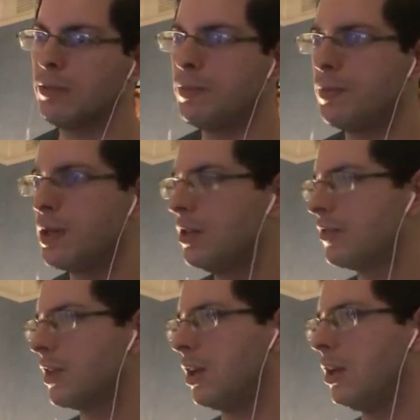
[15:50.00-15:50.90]

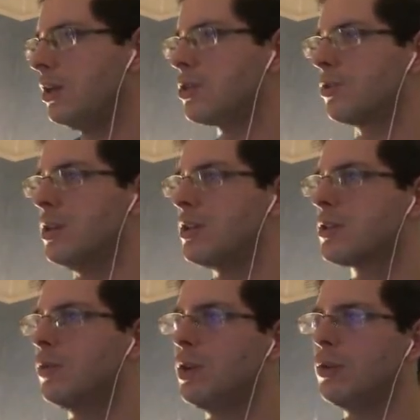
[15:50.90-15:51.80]
birthday
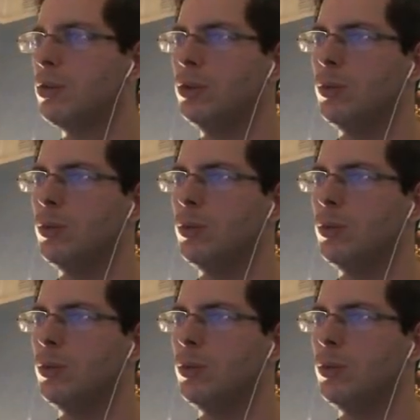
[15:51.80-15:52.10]
treats, we all